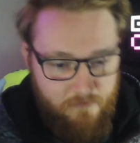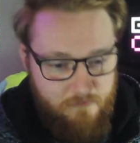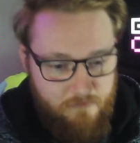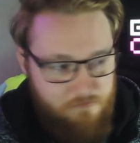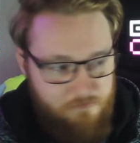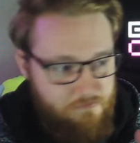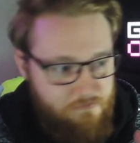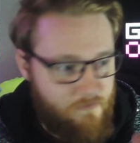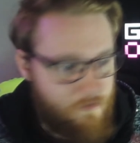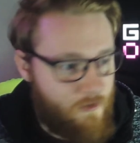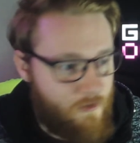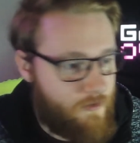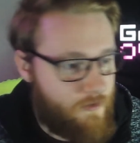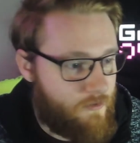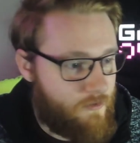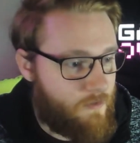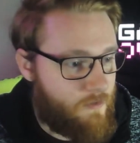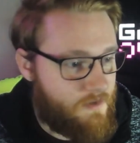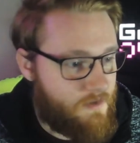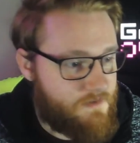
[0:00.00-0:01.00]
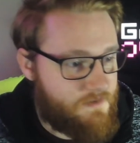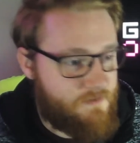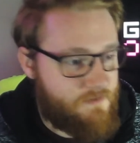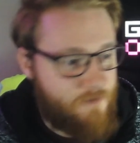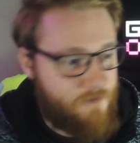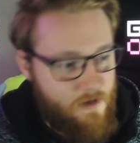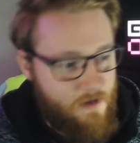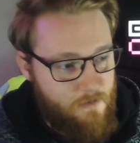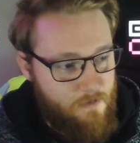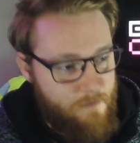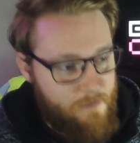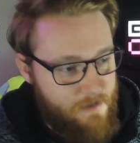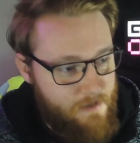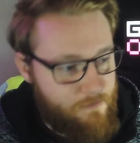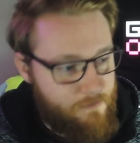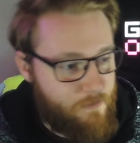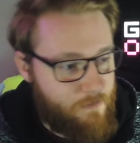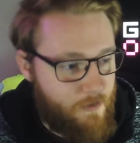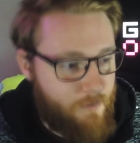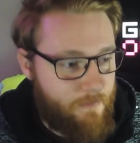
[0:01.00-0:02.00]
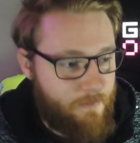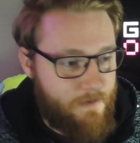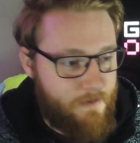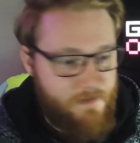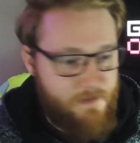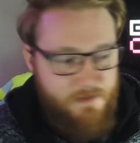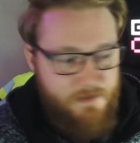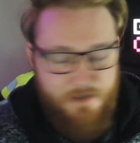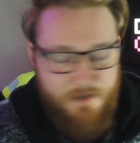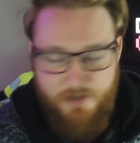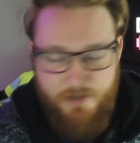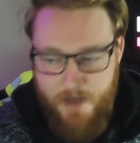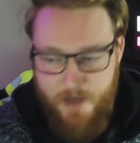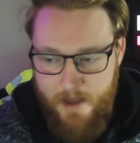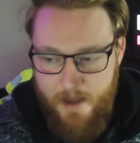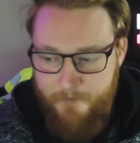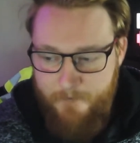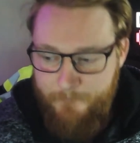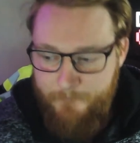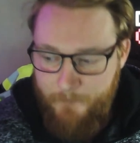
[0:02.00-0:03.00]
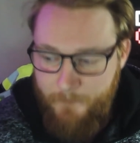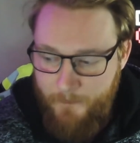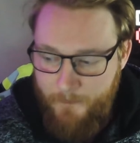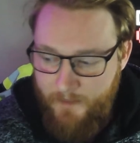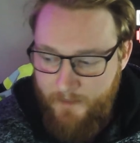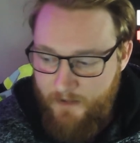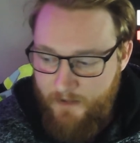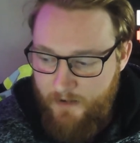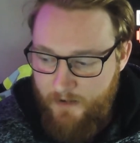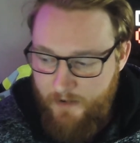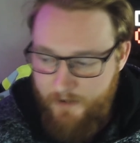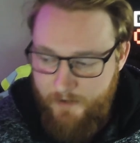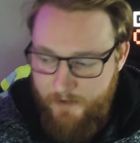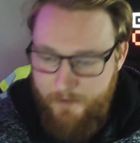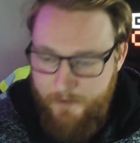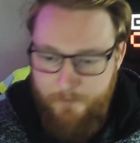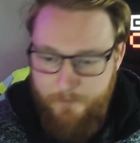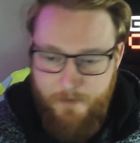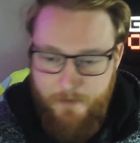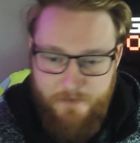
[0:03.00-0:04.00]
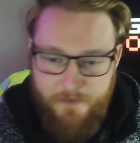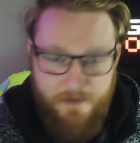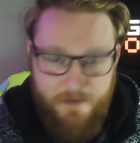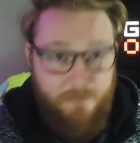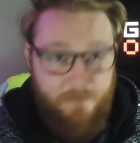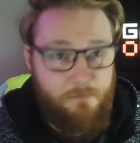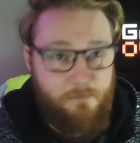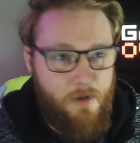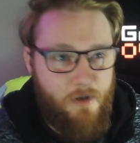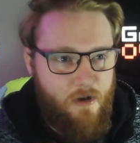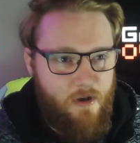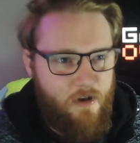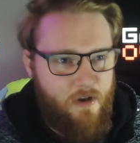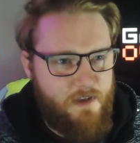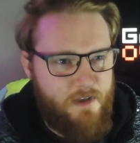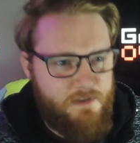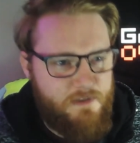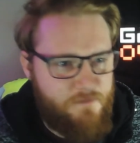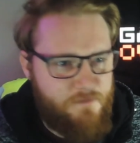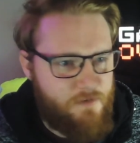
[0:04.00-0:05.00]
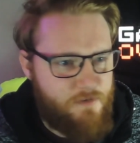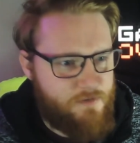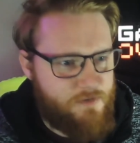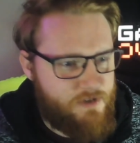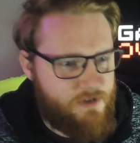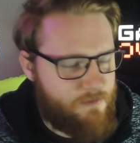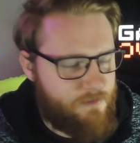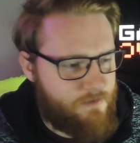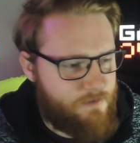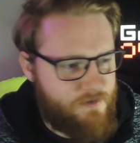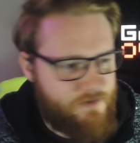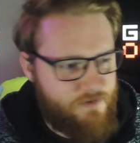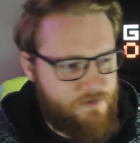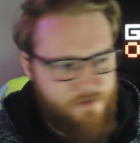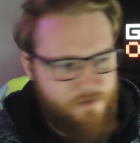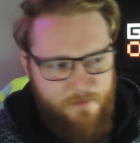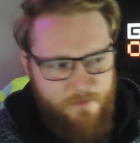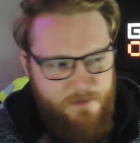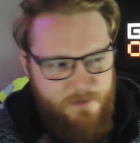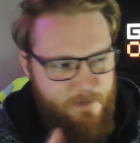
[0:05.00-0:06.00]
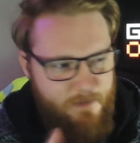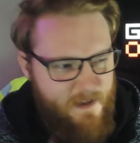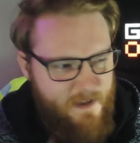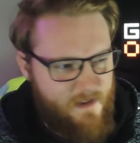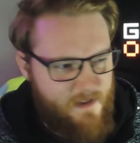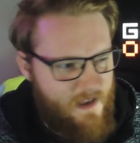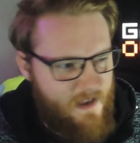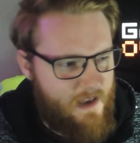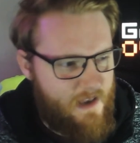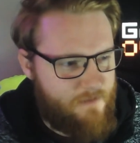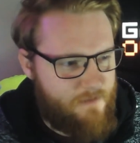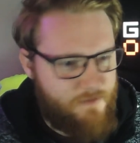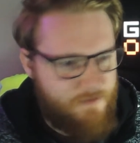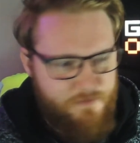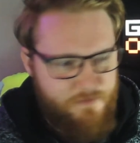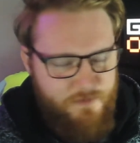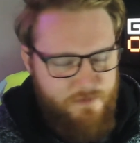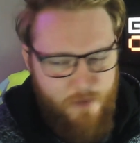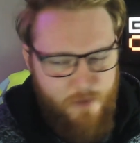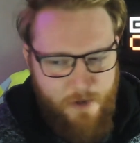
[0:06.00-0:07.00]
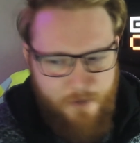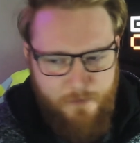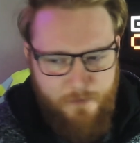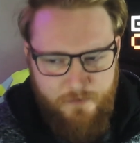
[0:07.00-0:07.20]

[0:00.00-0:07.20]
loyal ones as well, people popping into the chat. I think my highest viewership on a stream was about 11, 12.